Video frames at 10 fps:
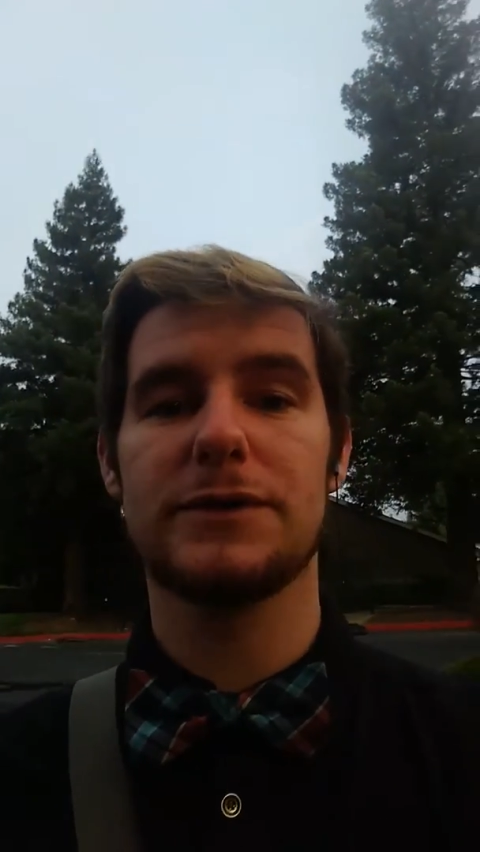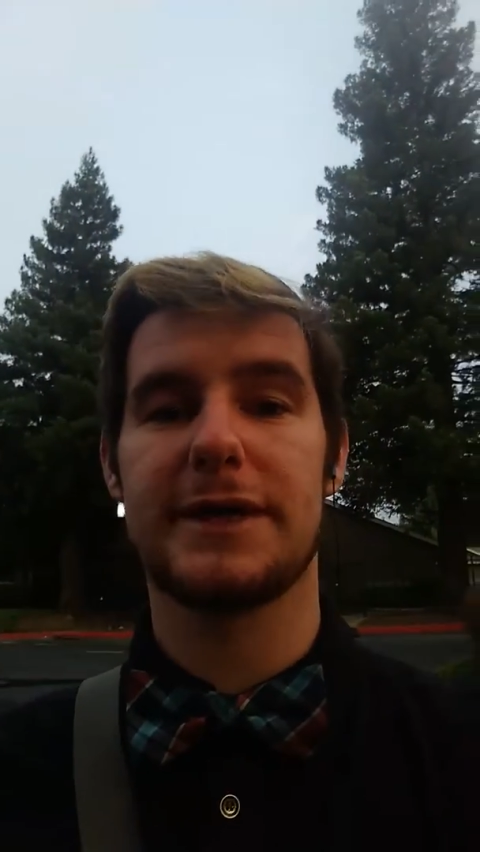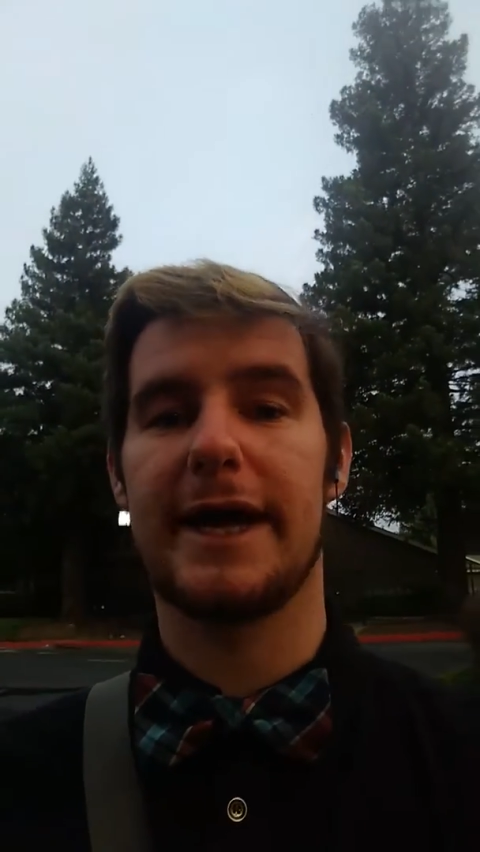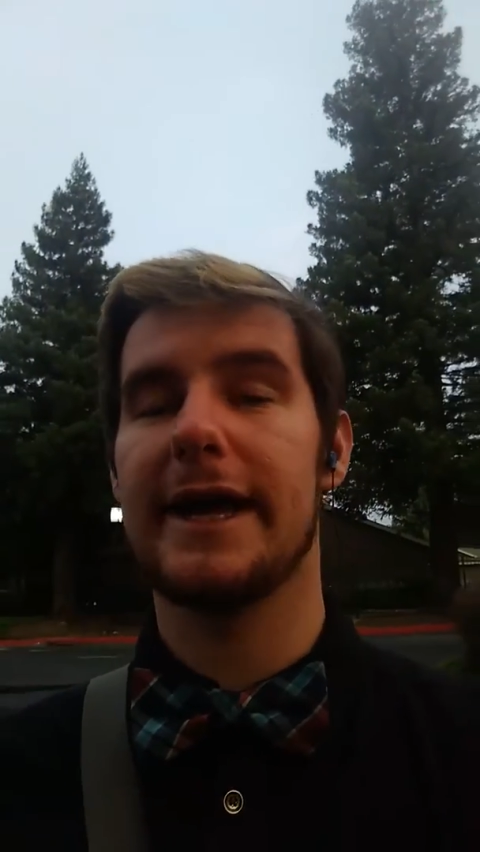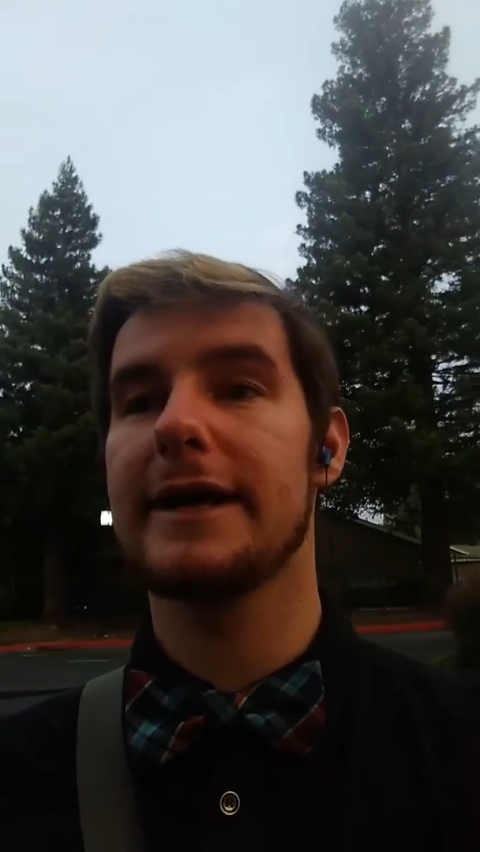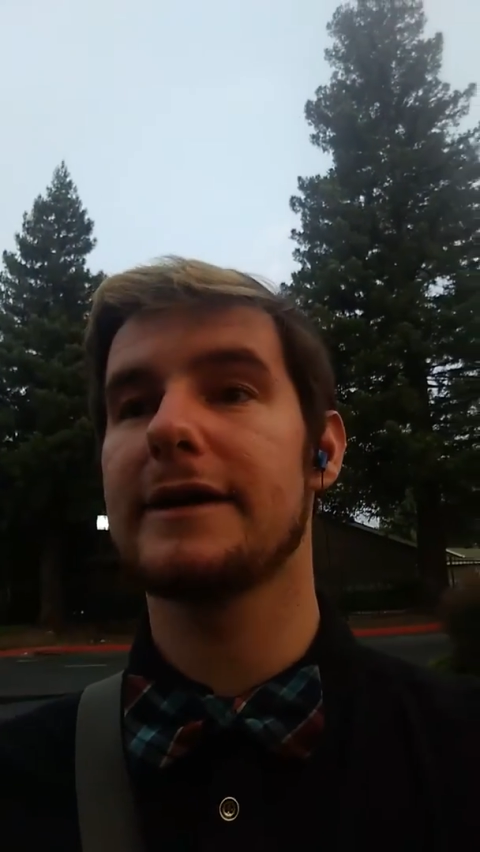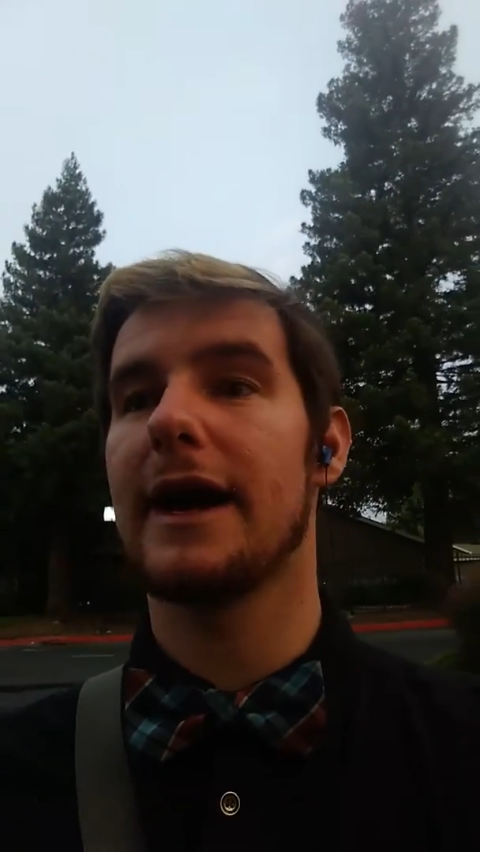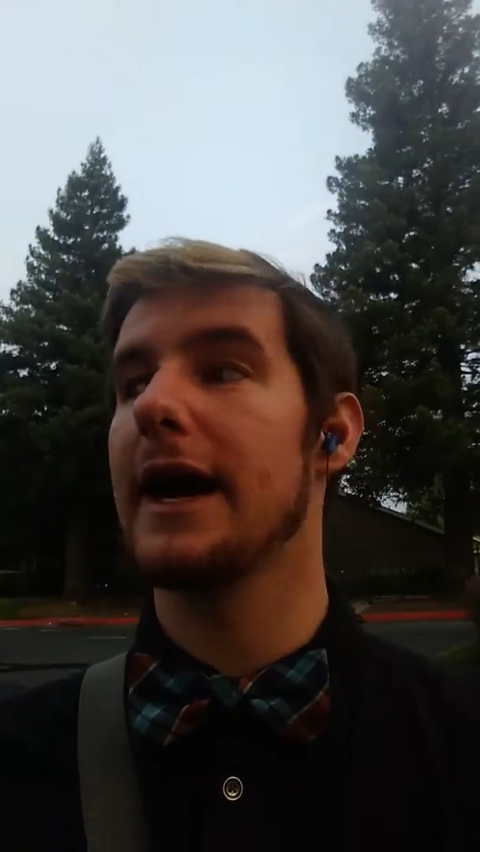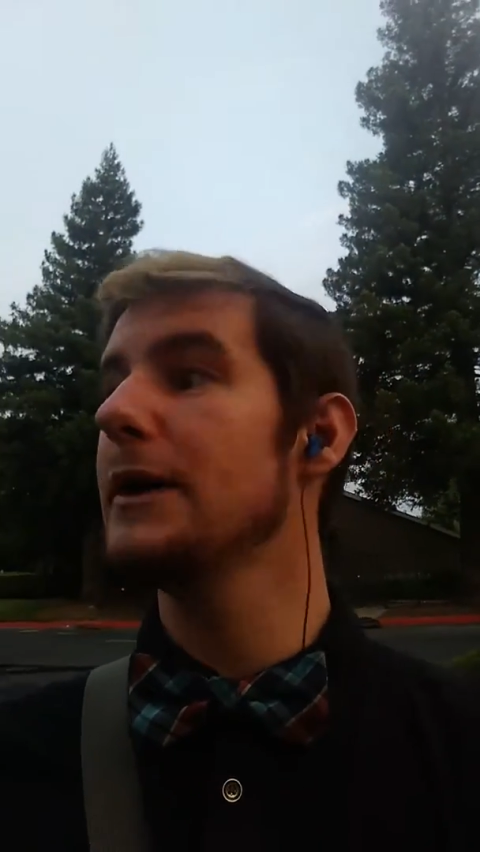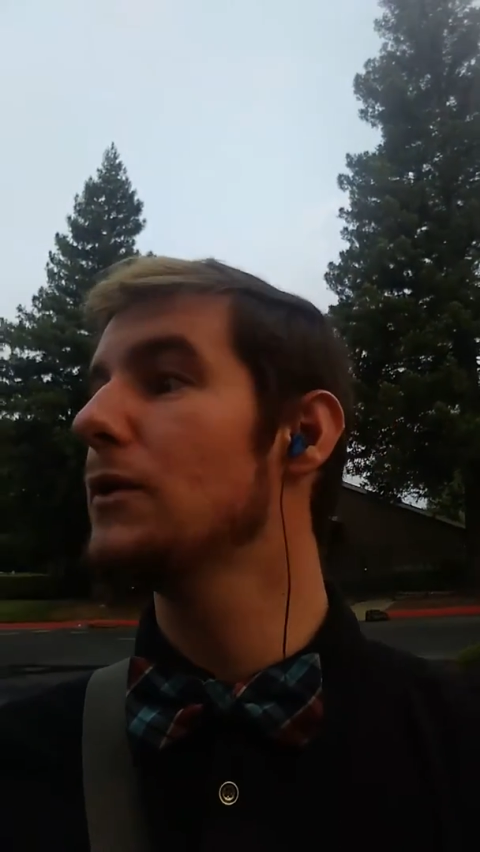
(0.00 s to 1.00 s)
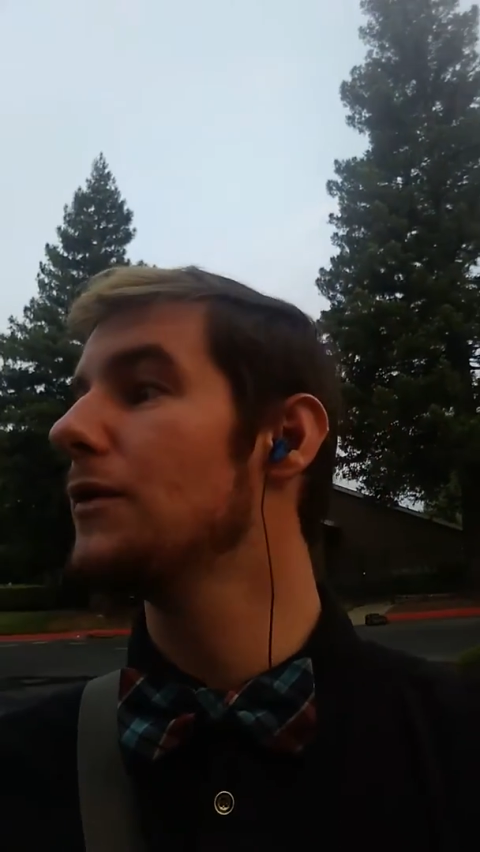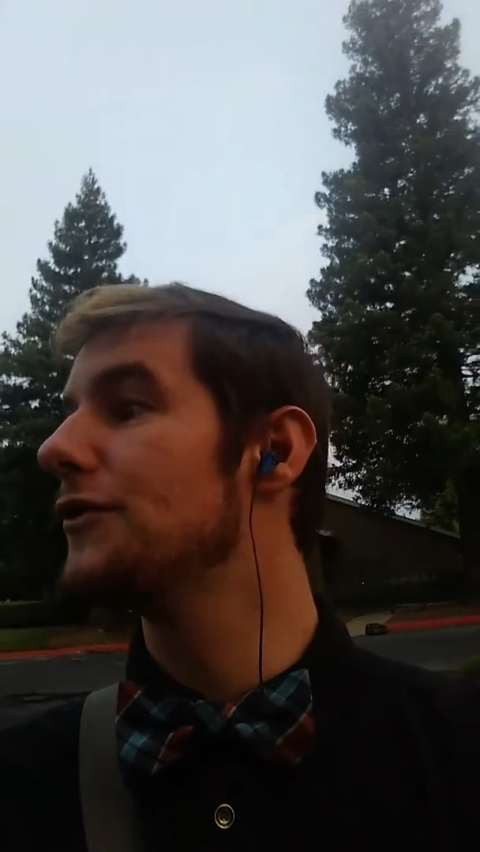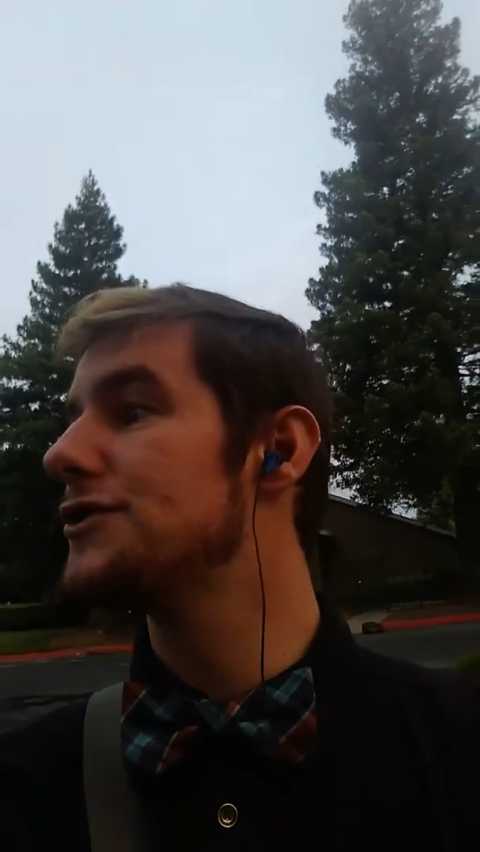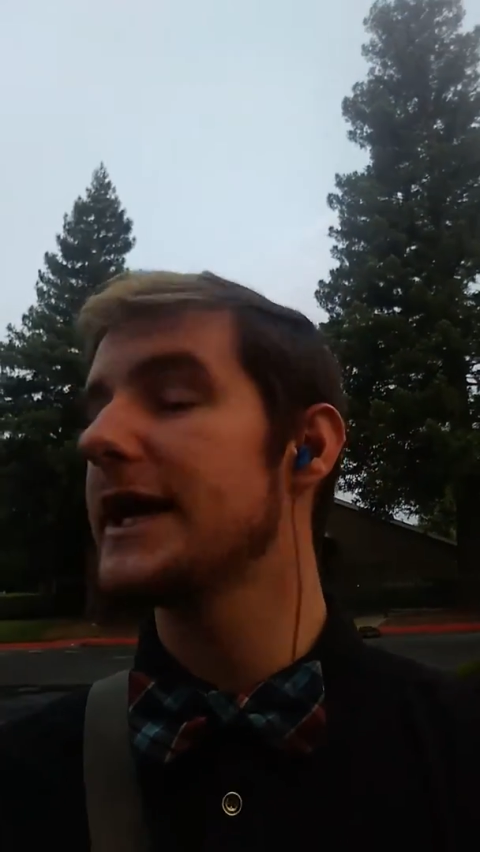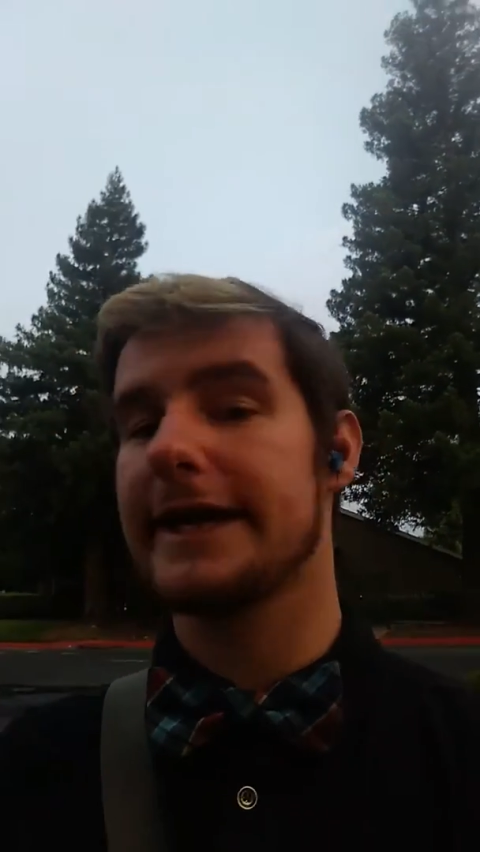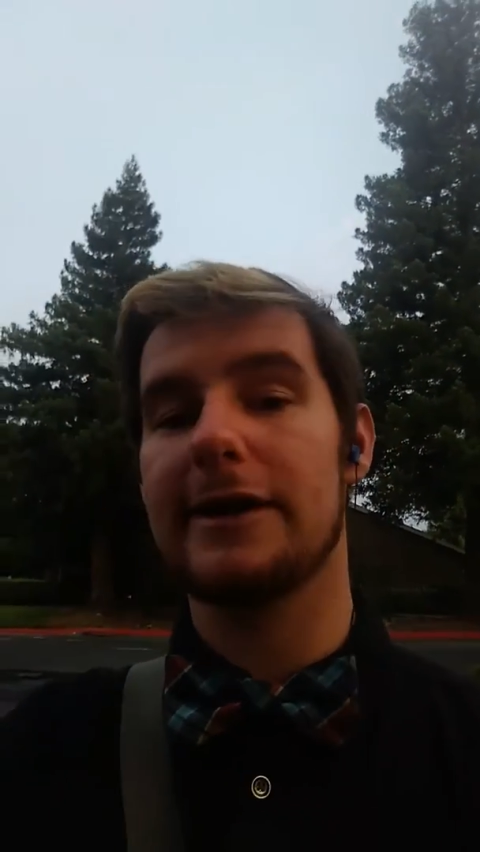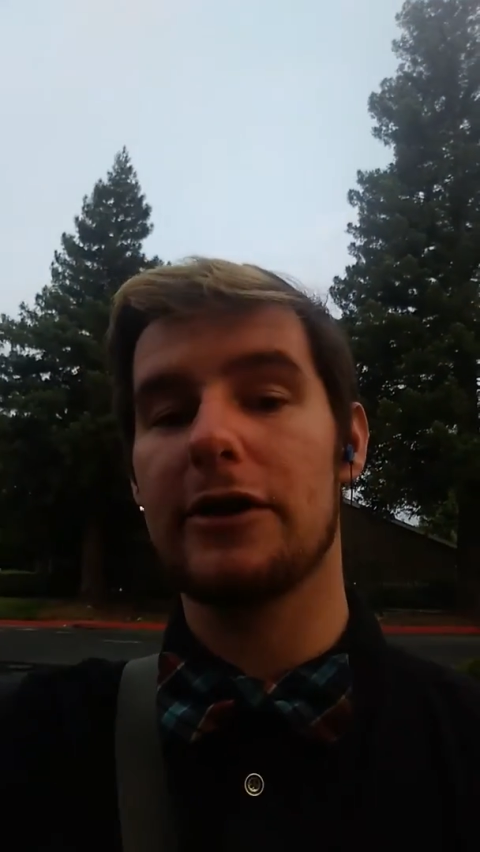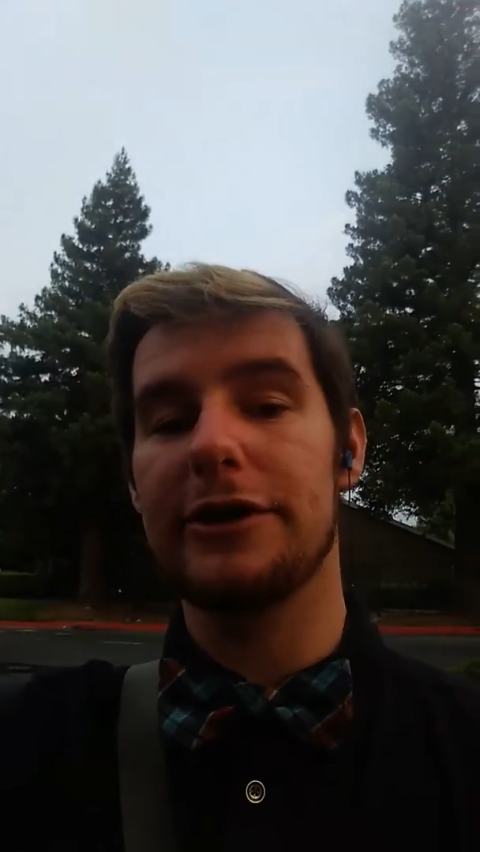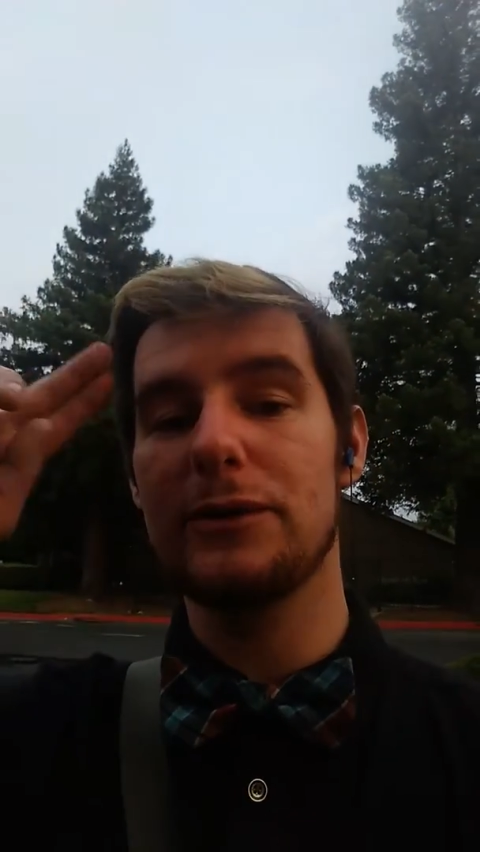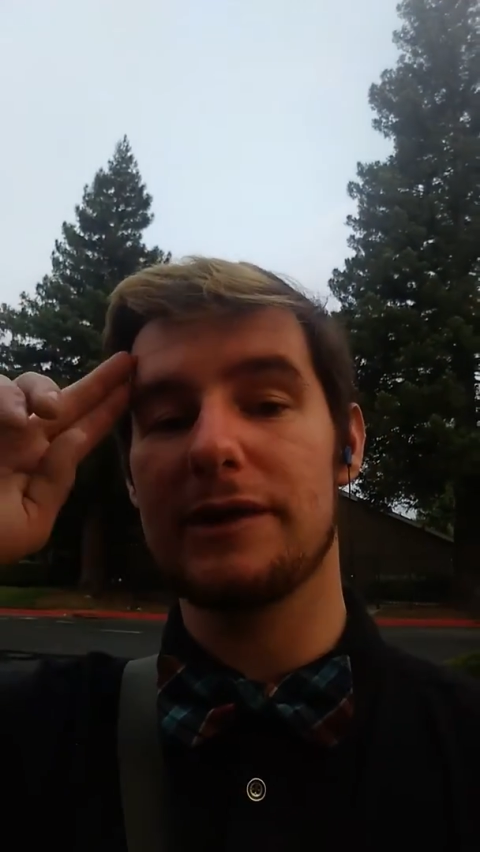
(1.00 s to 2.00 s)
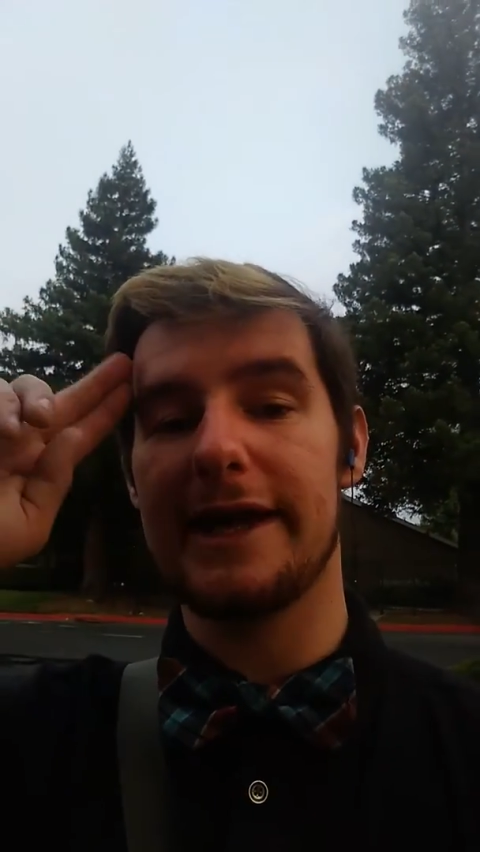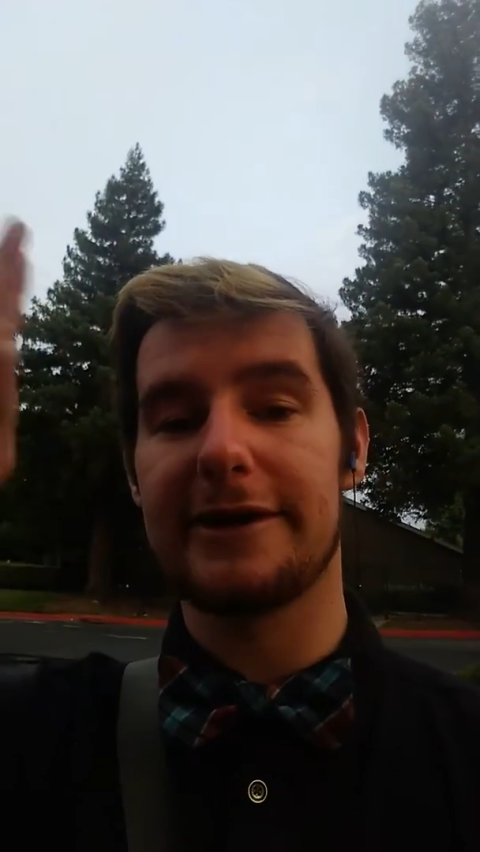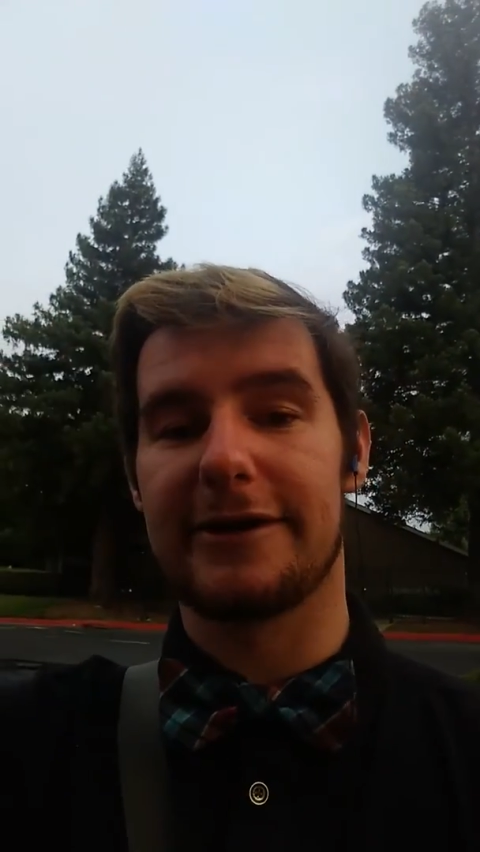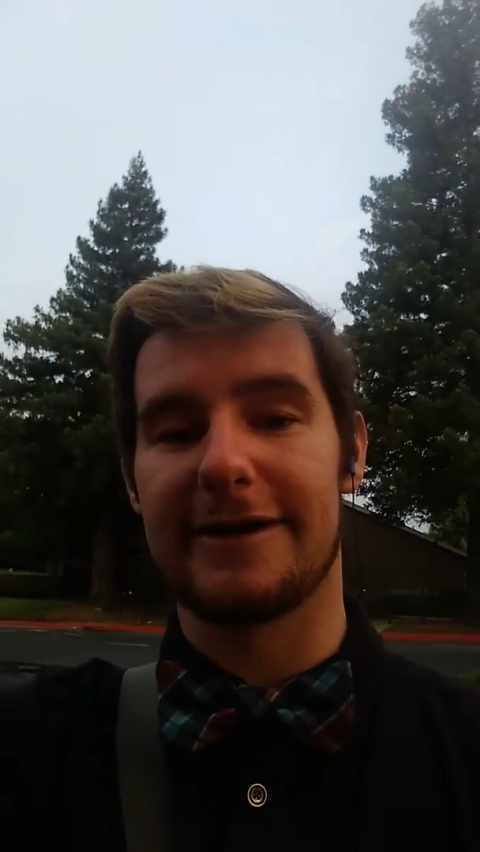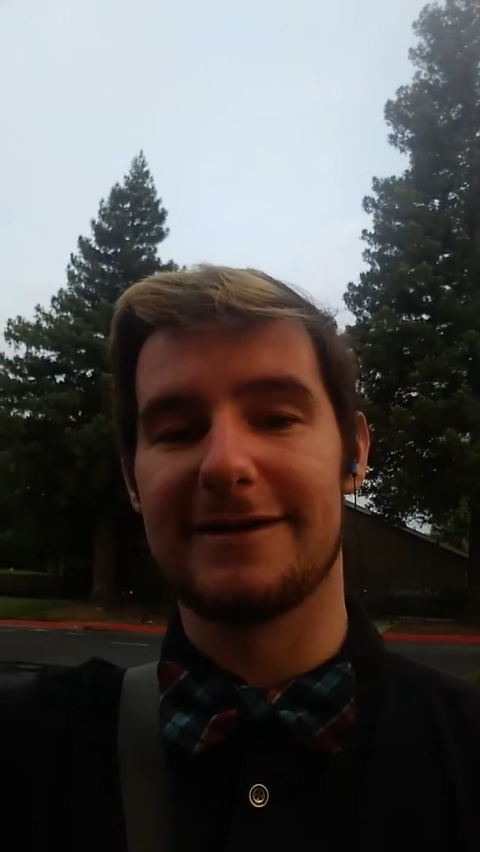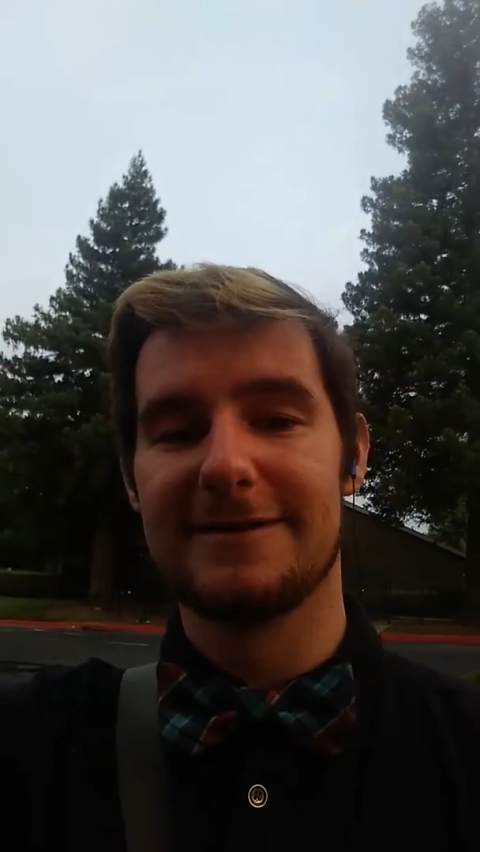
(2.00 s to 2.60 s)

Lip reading: and I will check in on you later.